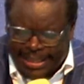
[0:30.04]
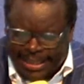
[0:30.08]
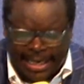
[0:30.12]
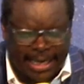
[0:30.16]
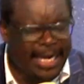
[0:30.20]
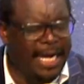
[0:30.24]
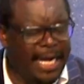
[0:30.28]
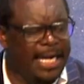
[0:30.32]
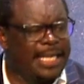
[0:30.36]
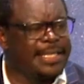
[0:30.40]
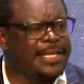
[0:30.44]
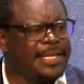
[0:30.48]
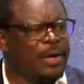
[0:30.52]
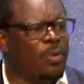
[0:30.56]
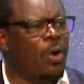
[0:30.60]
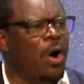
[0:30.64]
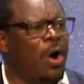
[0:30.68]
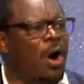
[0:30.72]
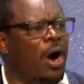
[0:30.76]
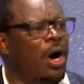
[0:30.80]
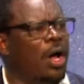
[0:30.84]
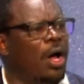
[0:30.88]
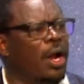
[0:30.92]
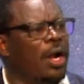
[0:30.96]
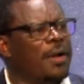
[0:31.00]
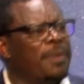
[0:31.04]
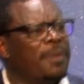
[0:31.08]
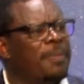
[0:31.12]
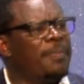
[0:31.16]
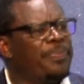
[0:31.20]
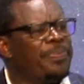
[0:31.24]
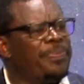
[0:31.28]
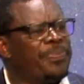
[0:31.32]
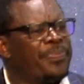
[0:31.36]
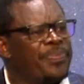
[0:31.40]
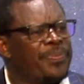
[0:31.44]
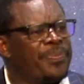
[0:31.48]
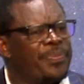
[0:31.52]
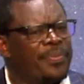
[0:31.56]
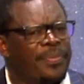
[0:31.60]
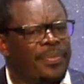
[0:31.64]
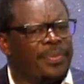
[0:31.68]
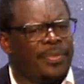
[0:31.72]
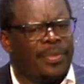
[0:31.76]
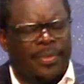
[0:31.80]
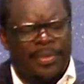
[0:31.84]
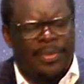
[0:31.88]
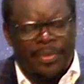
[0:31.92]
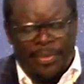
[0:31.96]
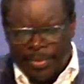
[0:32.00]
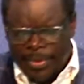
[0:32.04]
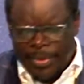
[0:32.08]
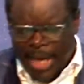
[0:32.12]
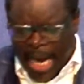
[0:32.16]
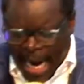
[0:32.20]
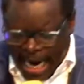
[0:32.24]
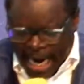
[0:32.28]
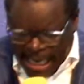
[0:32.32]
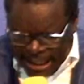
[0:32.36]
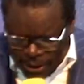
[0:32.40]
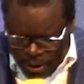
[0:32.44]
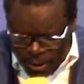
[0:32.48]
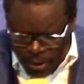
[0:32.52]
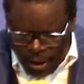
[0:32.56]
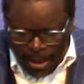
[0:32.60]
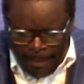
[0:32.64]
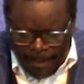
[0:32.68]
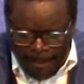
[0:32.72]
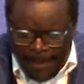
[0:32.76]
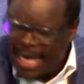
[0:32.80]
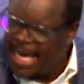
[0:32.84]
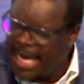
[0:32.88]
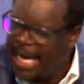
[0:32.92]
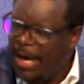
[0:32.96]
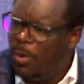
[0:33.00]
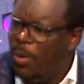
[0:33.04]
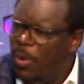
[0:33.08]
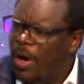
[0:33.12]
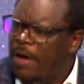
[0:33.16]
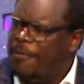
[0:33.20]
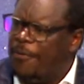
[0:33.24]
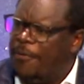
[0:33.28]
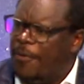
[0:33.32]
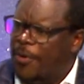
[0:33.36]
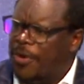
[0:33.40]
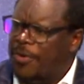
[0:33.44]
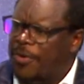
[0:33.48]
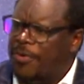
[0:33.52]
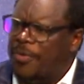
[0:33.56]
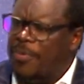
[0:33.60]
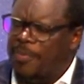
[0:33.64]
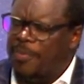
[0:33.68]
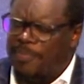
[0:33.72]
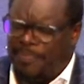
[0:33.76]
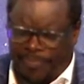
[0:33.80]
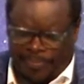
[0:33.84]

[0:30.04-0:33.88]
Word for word: is against the wall, He's going to make a way for you.